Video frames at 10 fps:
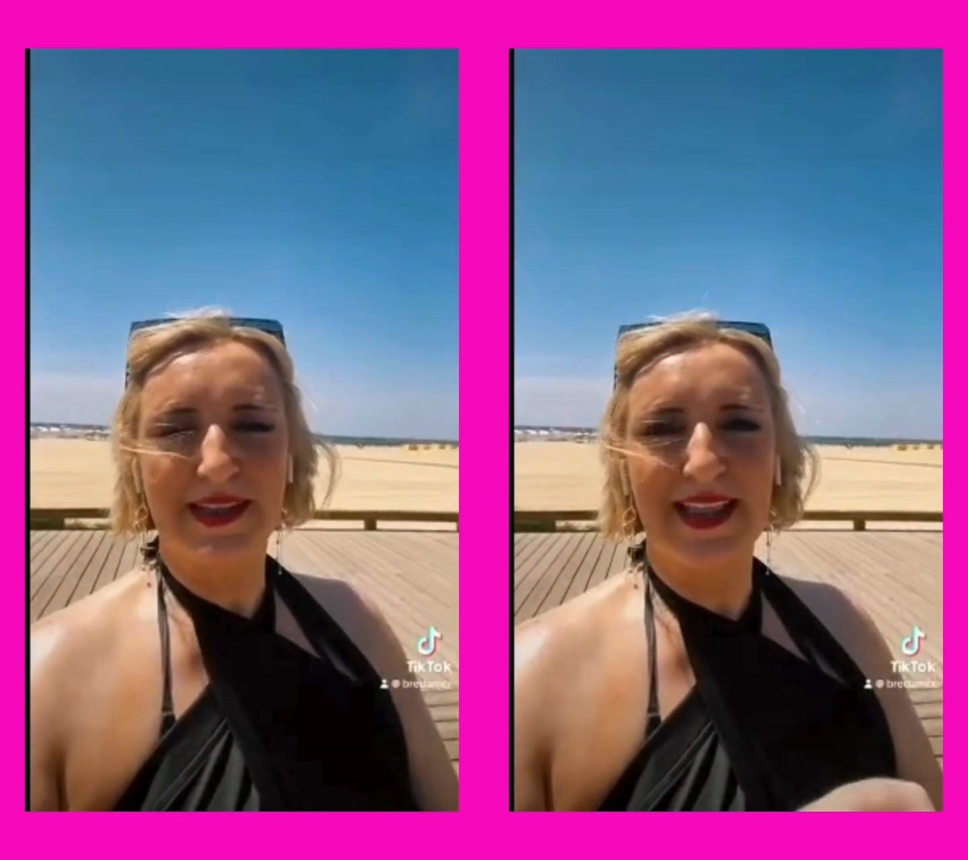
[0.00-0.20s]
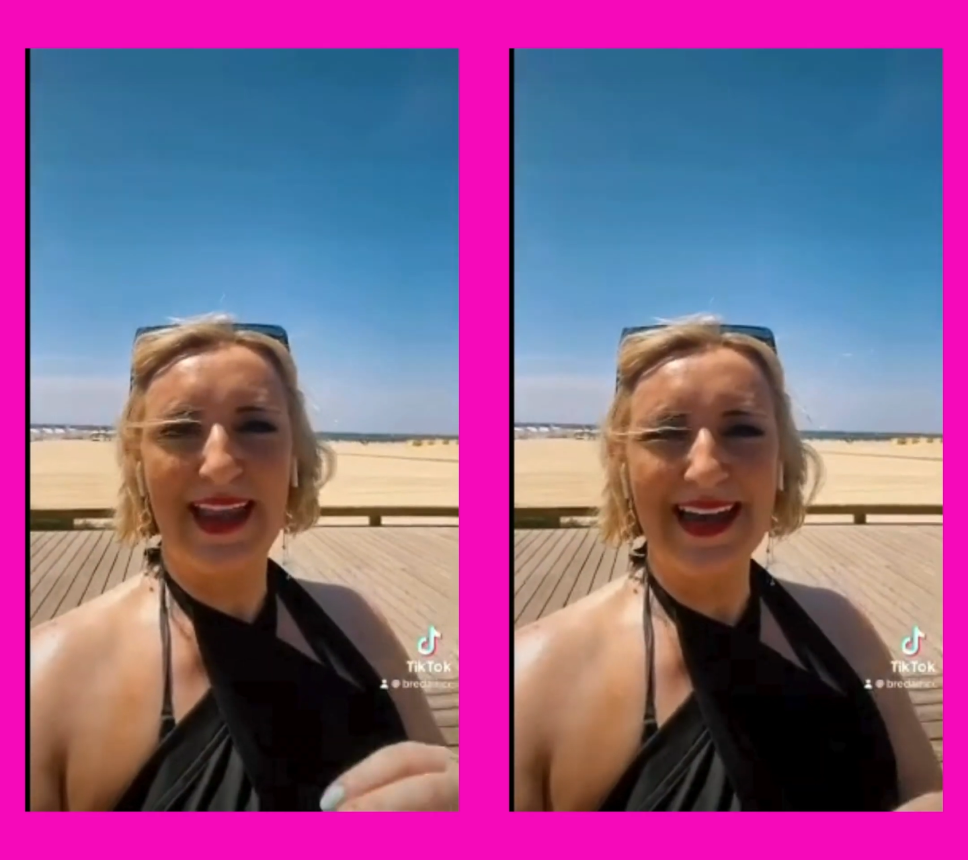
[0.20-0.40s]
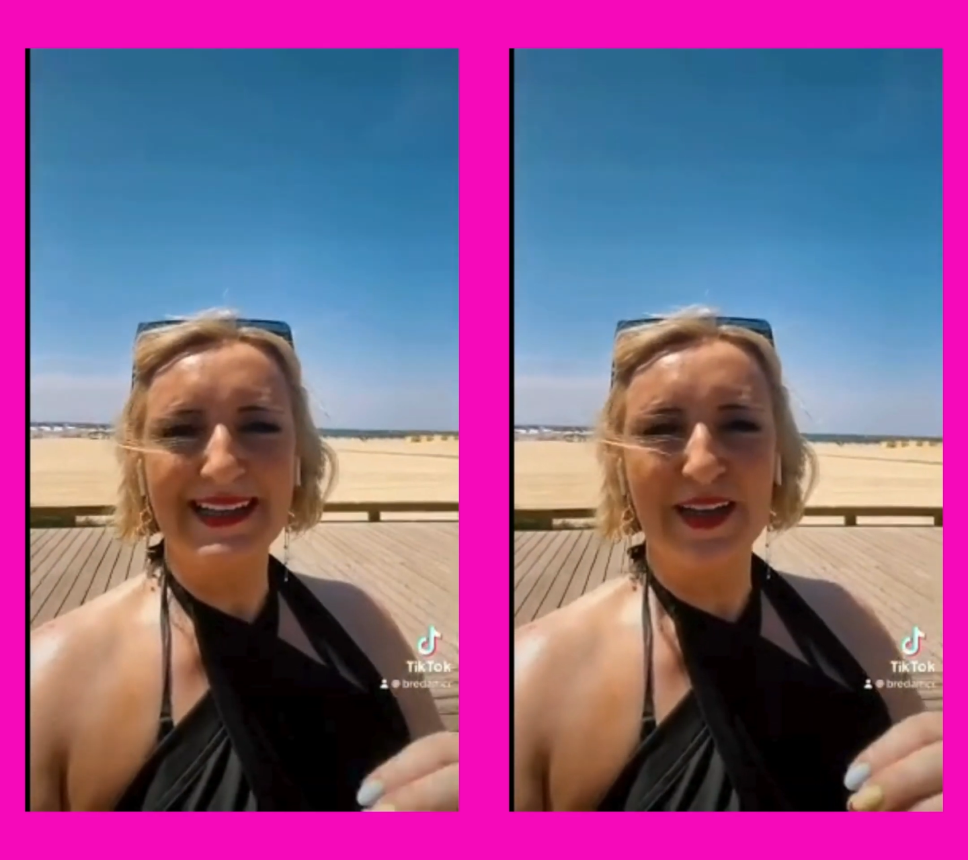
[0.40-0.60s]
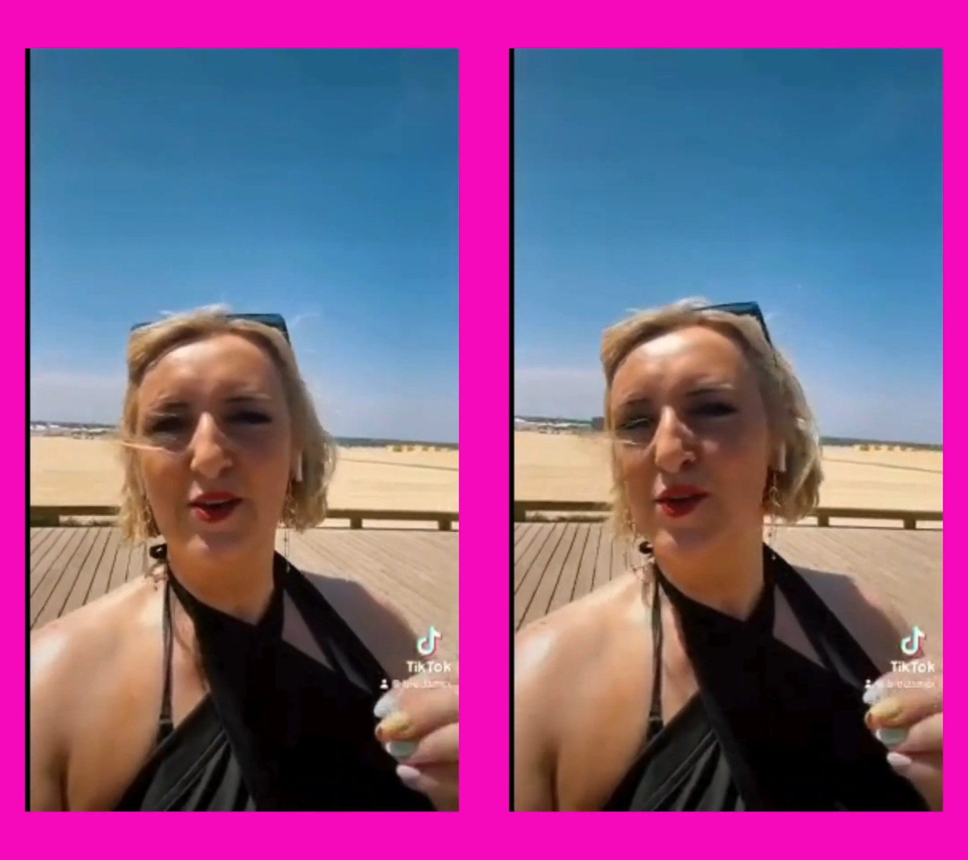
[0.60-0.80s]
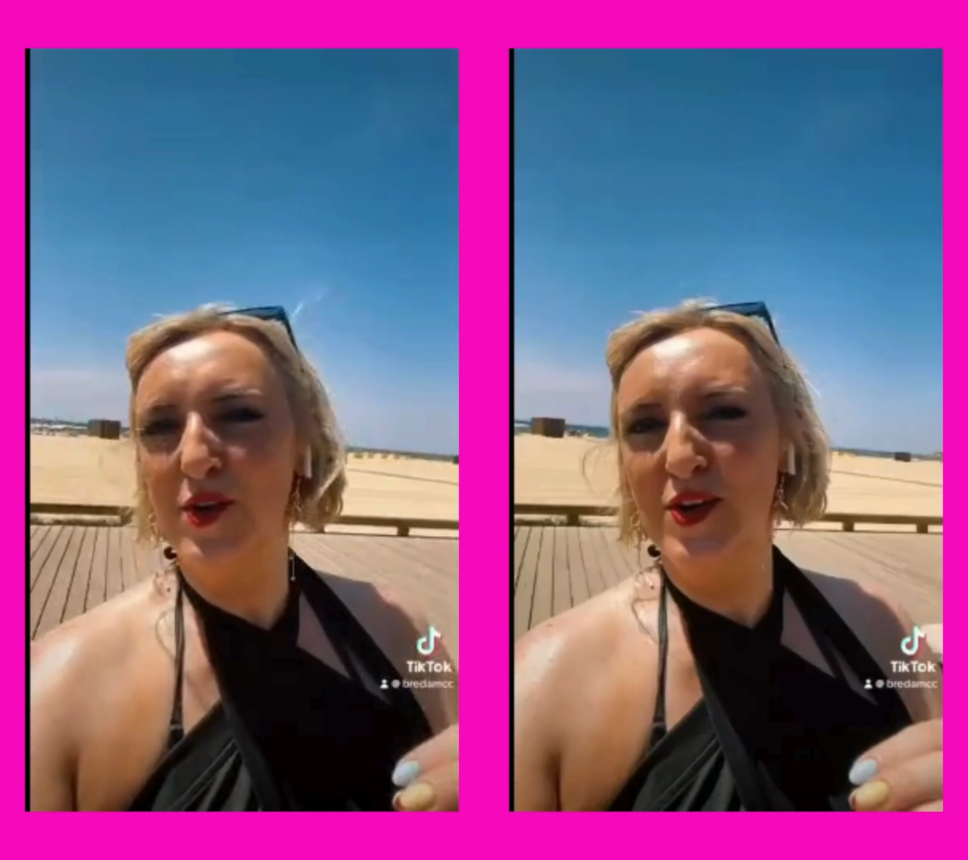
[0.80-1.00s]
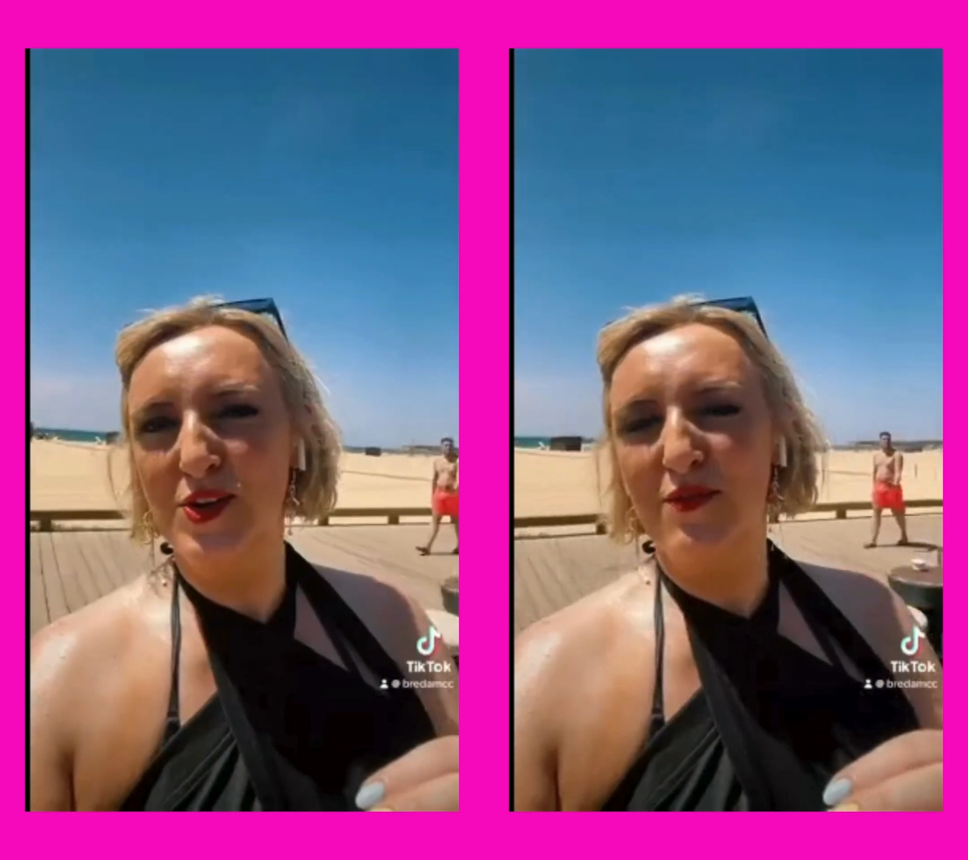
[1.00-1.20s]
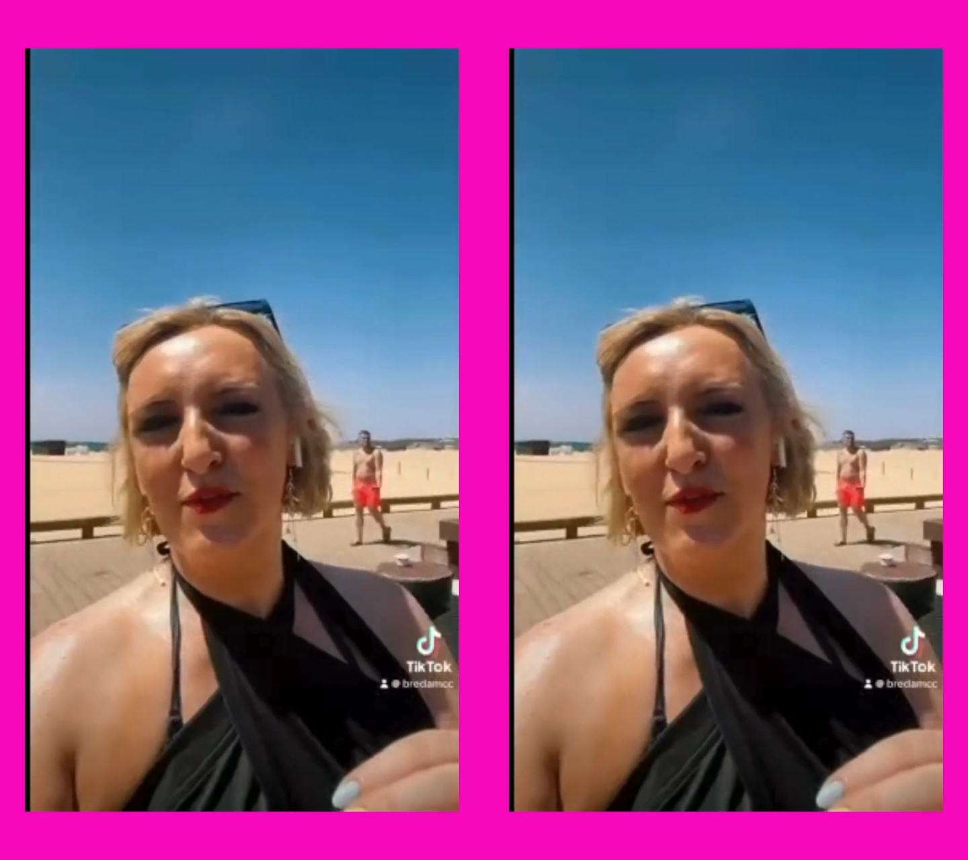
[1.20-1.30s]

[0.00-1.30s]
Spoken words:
The next thing you're going to do